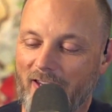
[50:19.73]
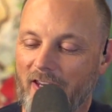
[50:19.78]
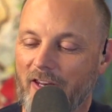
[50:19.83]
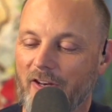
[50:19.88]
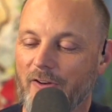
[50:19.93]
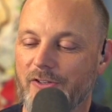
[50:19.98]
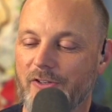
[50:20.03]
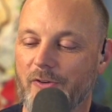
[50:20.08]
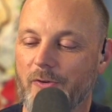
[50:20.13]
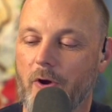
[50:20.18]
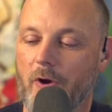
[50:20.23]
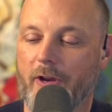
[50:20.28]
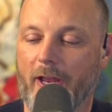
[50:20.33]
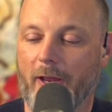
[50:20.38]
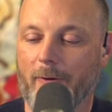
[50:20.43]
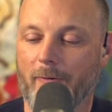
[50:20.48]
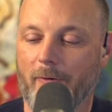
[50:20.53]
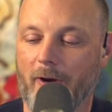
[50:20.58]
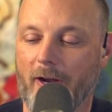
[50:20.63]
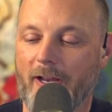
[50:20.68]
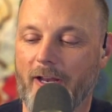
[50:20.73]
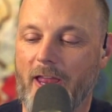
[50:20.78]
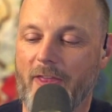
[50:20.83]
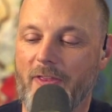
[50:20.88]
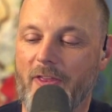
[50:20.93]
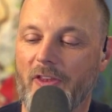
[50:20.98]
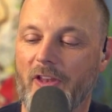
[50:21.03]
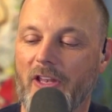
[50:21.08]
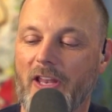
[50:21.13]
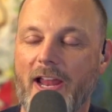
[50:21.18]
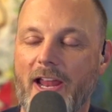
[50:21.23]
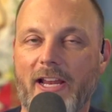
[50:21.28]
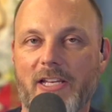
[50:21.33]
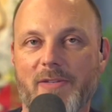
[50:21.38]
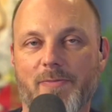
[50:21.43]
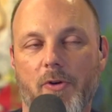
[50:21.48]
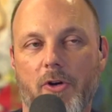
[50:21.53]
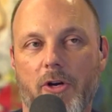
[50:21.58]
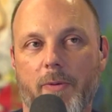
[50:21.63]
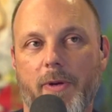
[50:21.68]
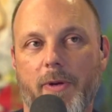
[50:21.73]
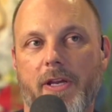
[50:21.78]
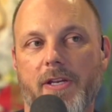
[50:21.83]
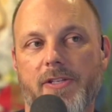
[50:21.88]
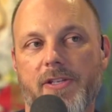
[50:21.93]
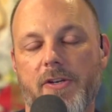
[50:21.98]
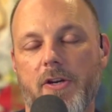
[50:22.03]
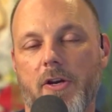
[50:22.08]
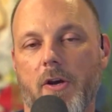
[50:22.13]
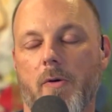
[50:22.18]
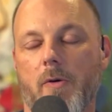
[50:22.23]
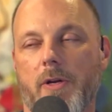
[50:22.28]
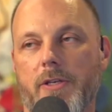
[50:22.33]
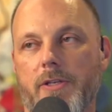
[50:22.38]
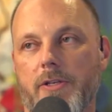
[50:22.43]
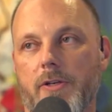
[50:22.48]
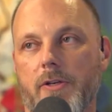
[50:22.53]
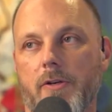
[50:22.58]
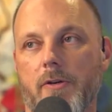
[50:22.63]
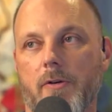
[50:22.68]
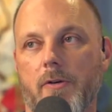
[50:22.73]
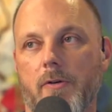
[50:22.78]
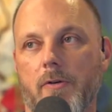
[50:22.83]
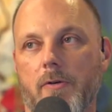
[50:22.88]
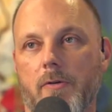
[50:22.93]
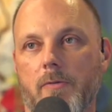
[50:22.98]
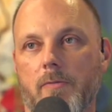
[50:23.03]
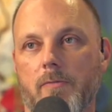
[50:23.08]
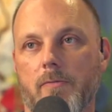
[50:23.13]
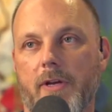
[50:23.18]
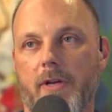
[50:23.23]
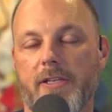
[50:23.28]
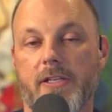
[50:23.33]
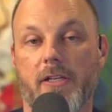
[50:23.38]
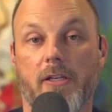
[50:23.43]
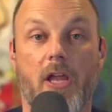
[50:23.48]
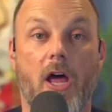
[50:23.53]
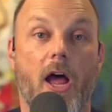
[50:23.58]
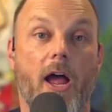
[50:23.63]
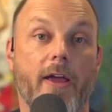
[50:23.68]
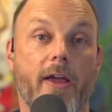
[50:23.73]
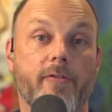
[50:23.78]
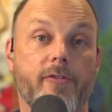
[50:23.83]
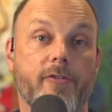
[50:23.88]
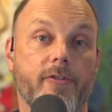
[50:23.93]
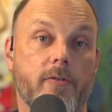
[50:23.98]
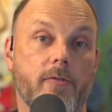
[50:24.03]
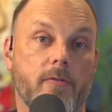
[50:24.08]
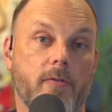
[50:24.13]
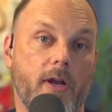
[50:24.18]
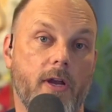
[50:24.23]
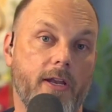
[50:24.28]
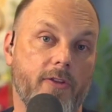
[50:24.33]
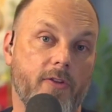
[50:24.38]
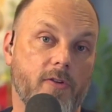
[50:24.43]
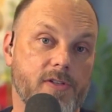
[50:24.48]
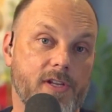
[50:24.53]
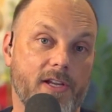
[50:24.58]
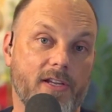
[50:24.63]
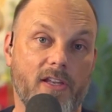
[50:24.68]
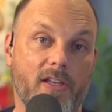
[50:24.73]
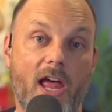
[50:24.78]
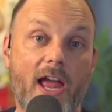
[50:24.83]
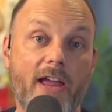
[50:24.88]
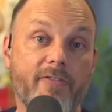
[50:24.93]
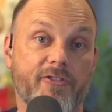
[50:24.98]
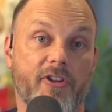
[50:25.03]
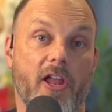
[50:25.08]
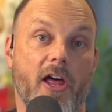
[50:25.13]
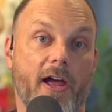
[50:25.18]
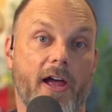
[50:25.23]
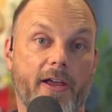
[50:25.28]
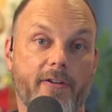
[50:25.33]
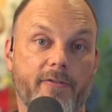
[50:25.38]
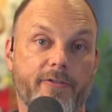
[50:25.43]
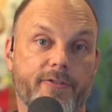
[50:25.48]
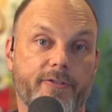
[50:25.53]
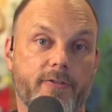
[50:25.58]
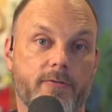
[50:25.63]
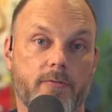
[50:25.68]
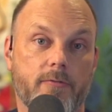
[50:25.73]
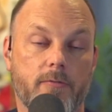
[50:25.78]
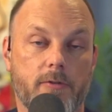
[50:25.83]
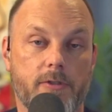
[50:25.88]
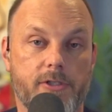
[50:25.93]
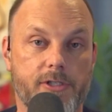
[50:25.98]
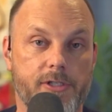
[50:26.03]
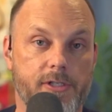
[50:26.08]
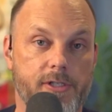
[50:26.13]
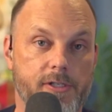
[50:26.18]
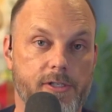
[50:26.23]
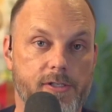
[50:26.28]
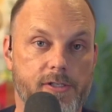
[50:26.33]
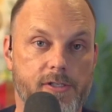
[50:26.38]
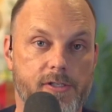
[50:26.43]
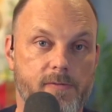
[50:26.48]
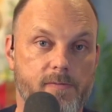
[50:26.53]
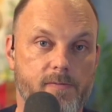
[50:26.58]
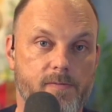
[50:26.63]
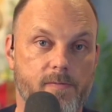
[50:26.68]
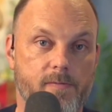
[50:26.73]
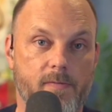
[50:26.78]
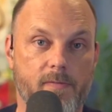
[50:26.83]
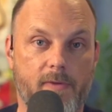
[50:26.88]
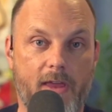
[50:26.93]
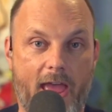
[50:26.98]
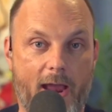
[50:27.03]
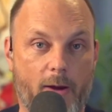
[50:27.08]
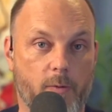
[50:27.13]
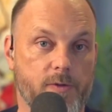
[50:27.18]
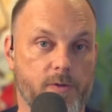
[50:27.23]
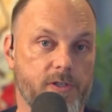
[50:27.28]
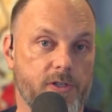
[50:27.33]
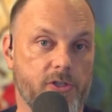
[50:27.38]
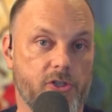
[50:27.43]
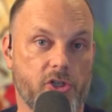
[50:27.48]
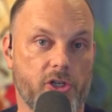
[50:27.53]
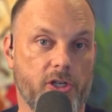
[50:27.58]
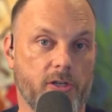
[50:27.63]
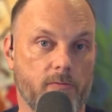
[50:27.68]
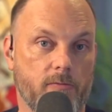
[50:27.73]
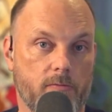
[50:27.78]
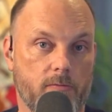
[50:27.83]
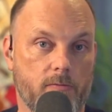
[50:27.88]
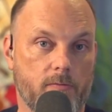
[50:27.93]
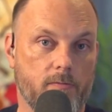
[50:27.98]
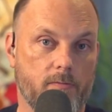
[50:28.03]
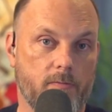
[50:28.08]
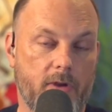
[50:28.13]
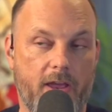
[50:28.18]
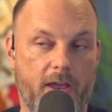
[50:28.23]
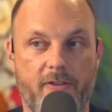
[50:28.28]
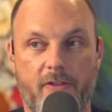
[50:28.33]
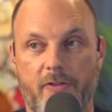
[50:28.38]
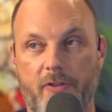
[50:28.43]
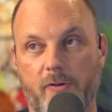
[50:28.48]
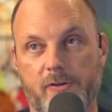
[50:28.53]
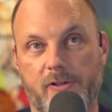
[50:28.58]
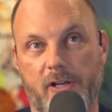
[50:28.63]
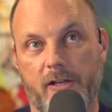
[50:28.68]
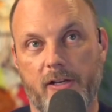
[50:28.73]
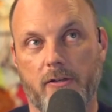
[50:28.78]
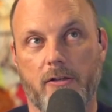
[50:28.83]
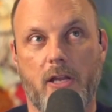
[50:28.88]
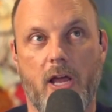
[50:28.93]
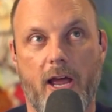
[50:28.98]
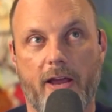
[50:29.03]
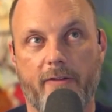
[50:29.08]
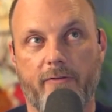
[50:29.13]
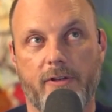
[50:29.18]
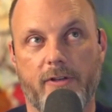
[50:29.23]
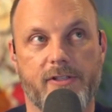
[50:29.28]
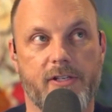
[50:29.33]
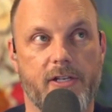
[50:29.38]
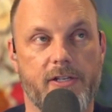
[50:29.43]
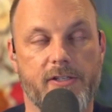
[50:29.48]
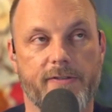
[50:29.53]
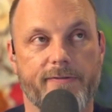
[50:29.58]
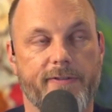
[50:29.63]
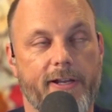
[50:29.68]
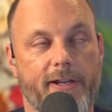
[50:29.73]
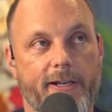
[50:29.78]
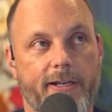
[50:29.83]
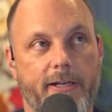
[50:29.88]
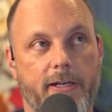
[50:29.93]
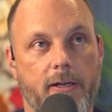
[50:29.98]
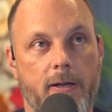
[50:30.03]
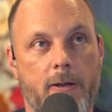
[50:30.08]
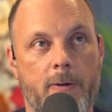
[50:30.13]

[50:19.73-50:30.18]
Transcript: so okay, right, and then the line gets blurry because then you go into live, right, and there's like live, which is acquisition, and then there's like live in the sense of like